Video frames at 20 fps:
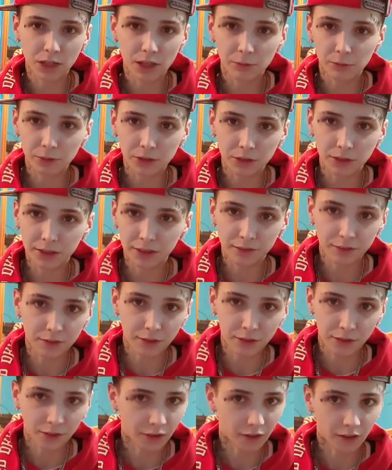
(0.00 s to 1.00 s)
I would have never
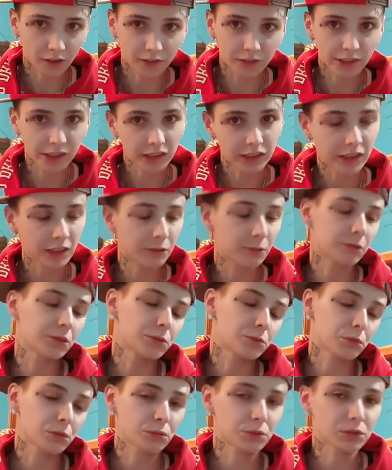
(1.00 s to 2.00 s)
thought that that
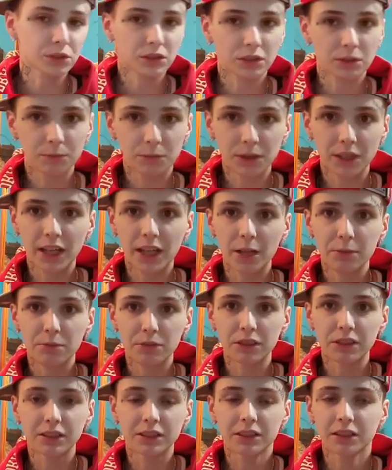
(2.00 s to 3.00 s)
was what was going to be
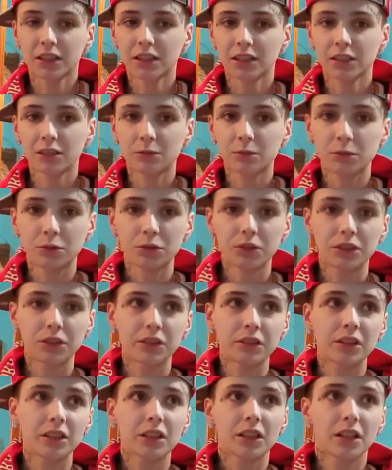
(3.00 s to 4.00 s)
happening the next
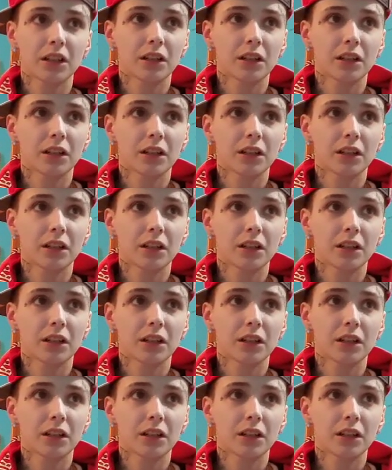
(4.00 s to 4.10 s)
morning.